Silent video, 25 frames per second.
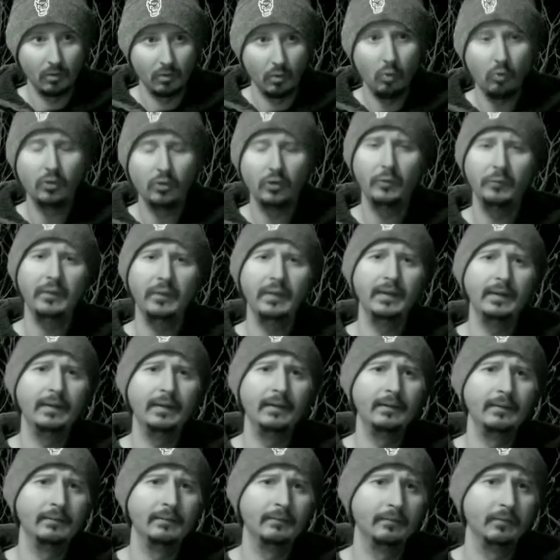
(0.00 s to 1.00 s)
Or
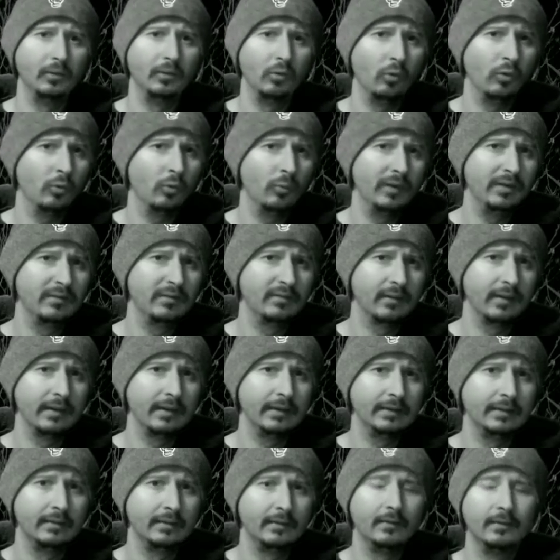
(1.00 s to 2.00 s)
do we say,